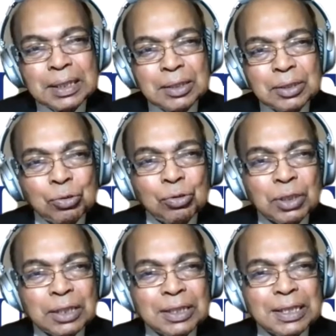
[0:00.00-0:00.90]
to a
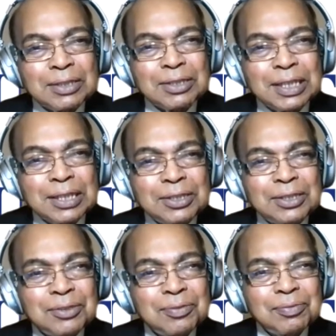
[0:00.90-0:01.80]
certain extent,
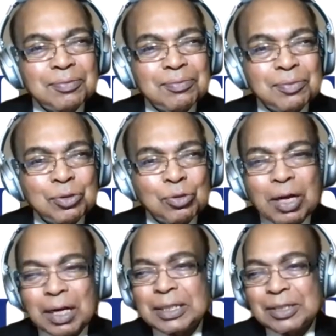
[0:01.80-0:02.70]
to a
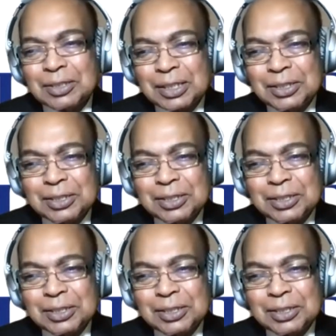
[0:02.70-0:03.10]
large extent?